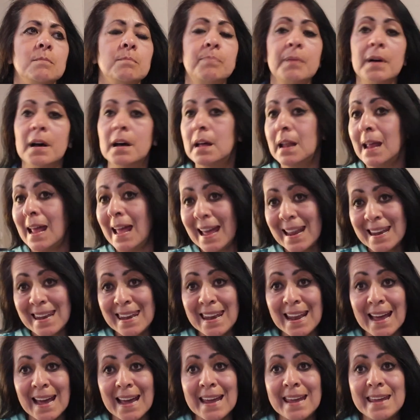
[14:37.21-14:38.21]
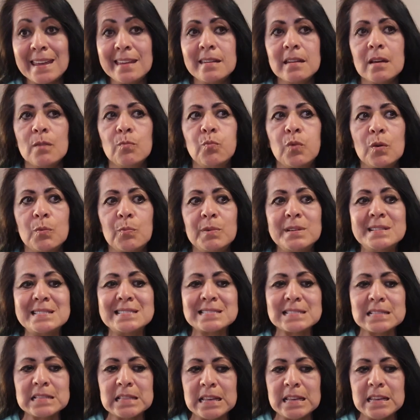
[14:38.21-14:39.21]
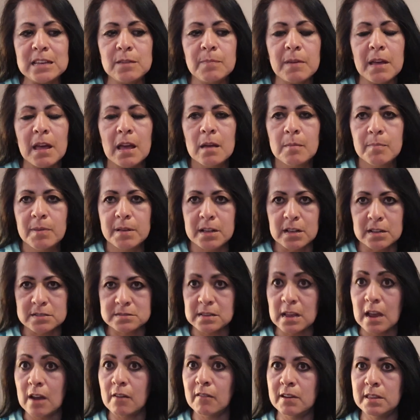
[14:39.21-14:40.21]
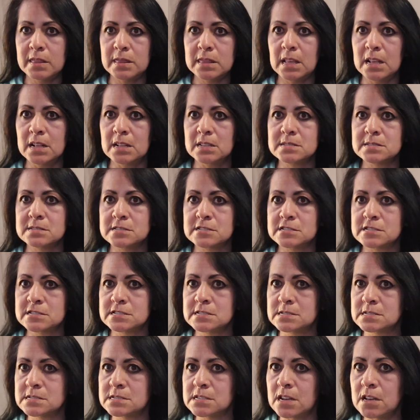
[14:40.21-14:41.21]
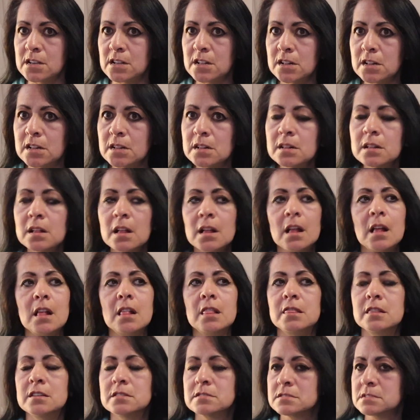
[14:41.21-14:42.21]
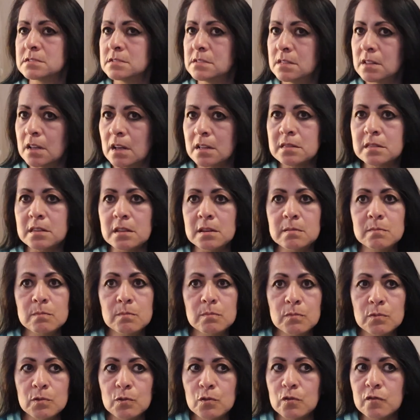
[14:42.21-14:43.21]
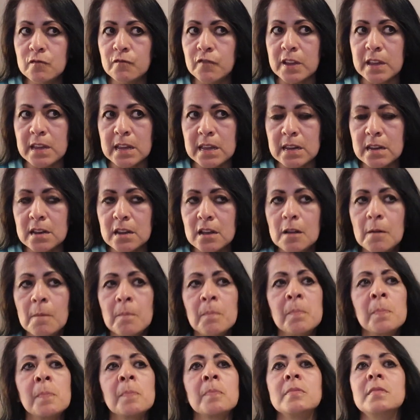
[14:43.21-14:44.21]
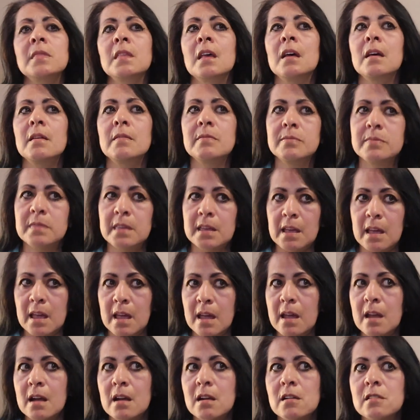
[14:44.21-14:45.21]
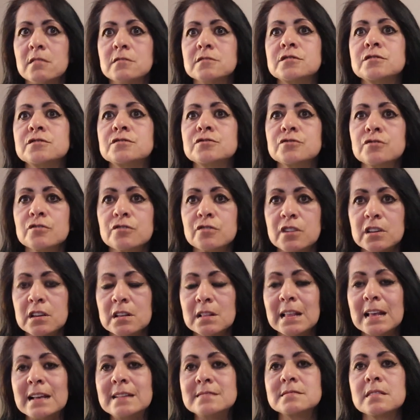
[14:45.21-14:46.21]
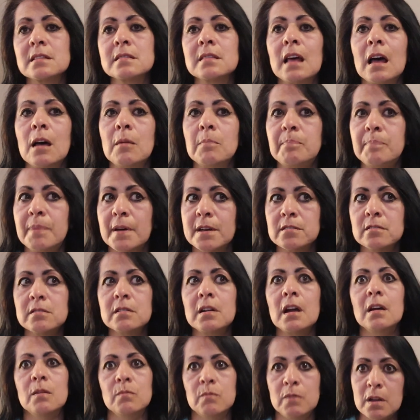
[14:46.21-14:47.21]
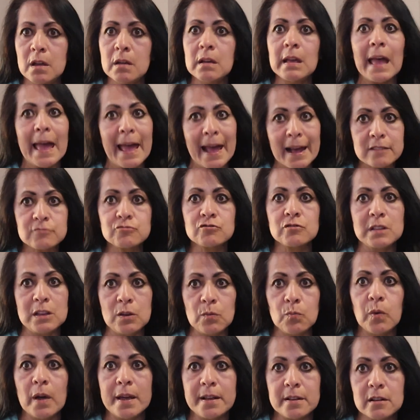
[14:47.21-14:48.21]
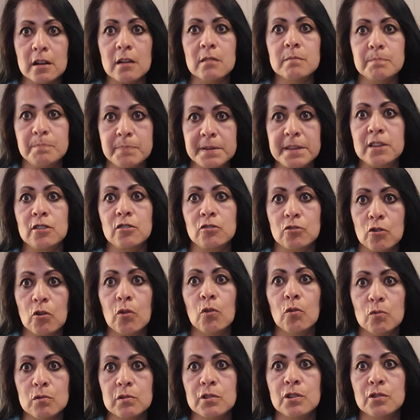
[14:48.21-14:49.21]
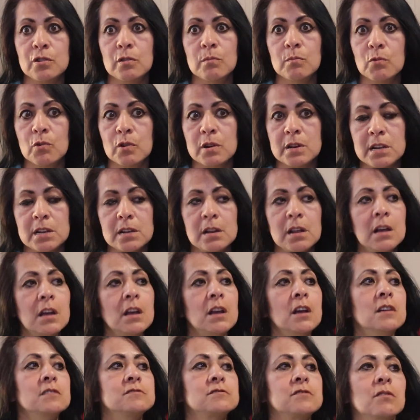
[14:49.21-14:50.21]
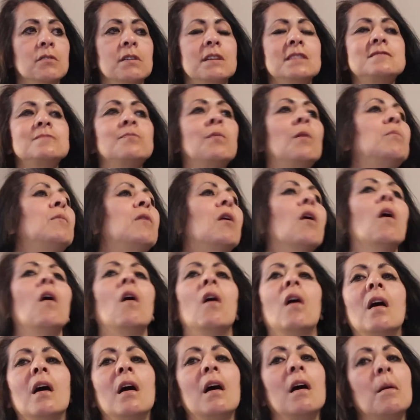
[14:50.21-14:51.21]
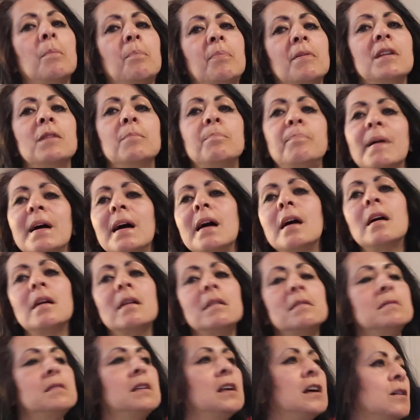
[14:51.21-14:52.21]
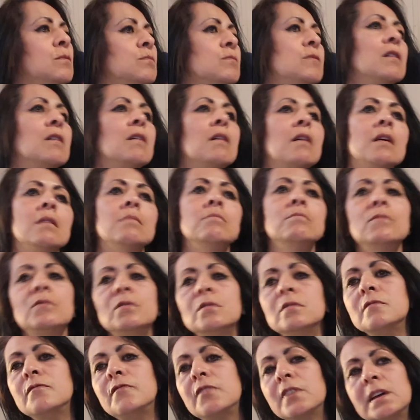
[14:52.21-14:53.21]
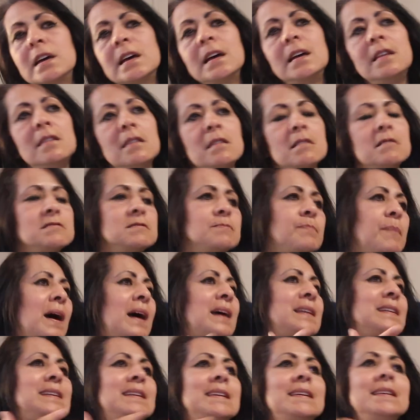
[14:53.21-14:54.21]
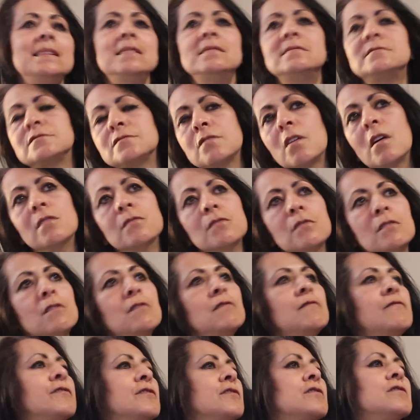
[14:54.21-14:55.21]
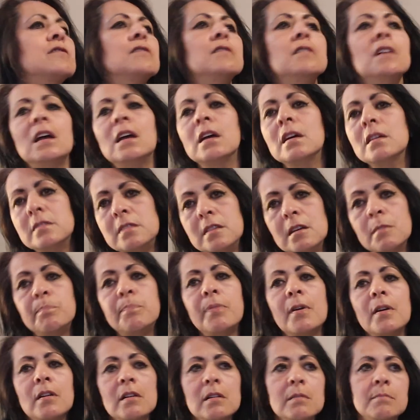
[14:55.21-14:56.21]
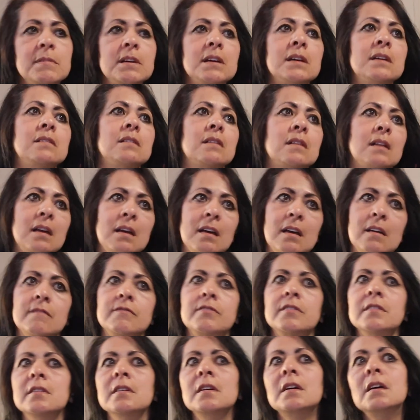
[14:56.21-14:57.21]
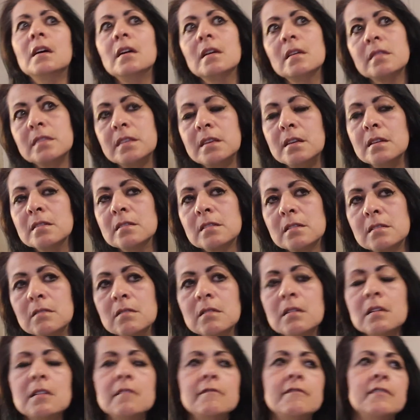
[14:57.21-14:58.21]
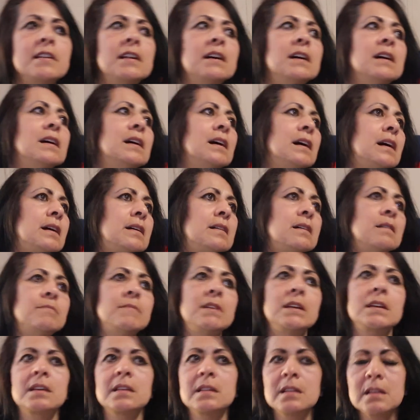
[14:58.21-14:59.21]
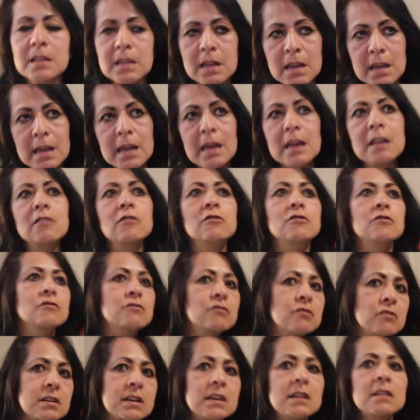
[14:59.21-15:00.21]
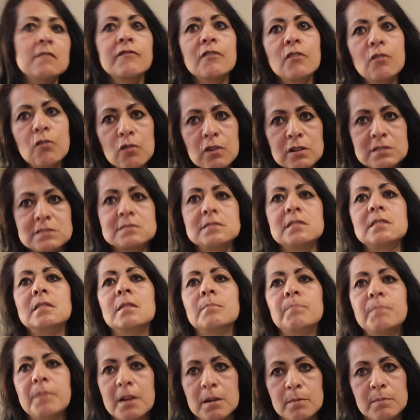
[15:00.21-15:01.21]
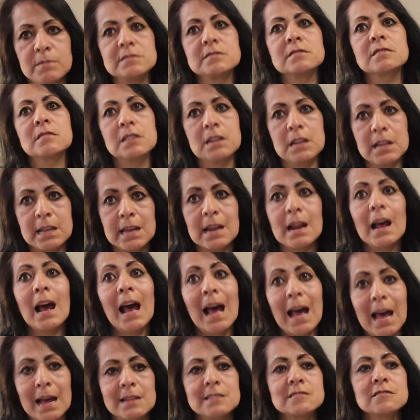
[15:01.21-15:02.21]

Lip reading: but at night when we sleep, because everything's still, there's nothing moving, the air circulates a lot better, and we actually wake up being cold in the morning. So it's when we're all up and about and we're all moving. There's body heats all over the apartment, and I have the little oven on, and I'm making a cake, or you're cooking. Of course, the apartment's going to get hot.